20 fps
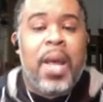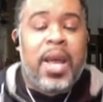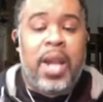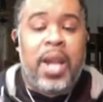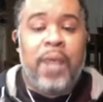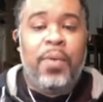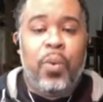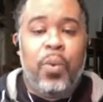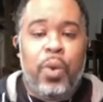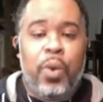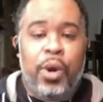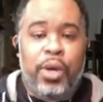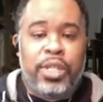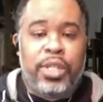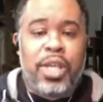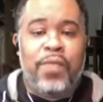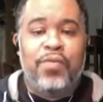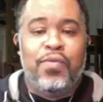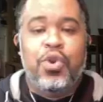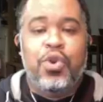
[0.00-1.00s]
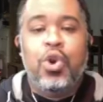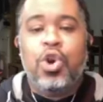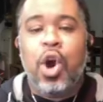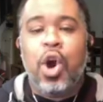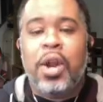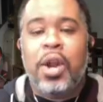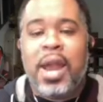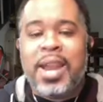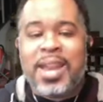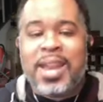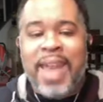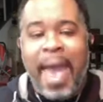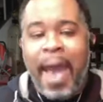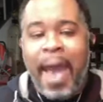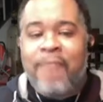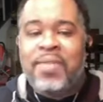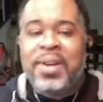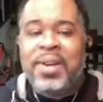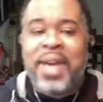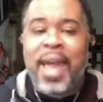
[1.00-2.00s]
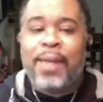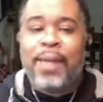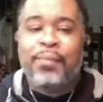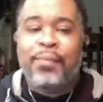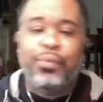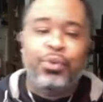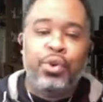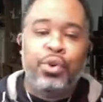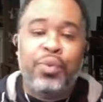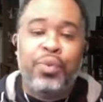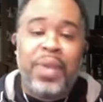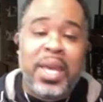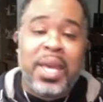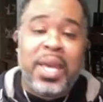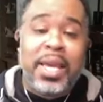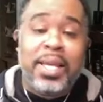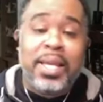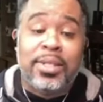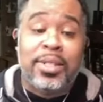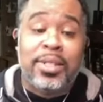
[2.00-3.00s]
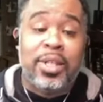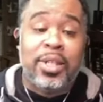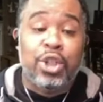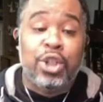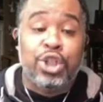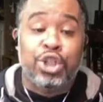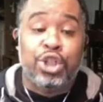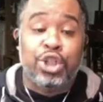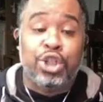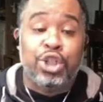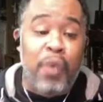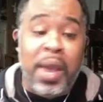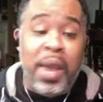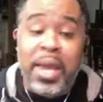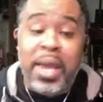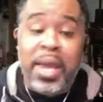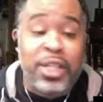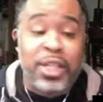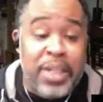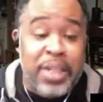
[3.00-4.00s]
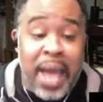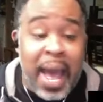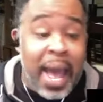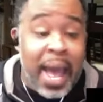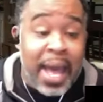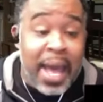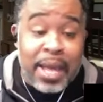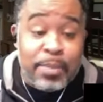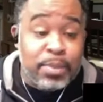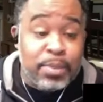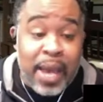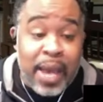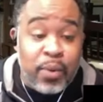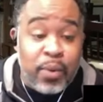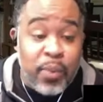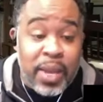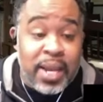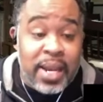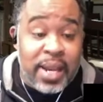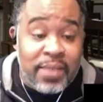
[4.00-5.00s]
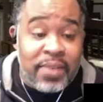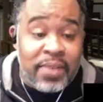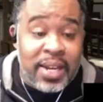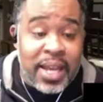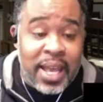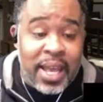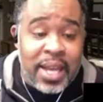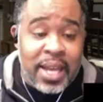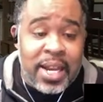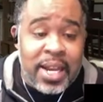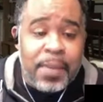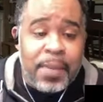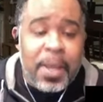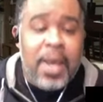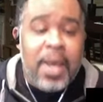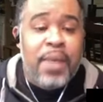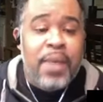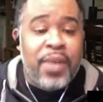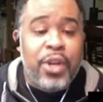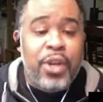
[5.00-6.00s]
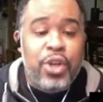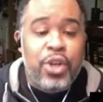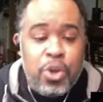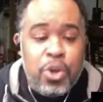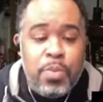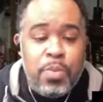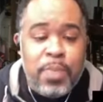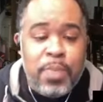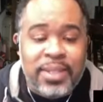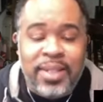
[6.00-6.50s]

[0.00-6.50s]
In other words, if you're going to navigate through these strange times that we're living in, then you must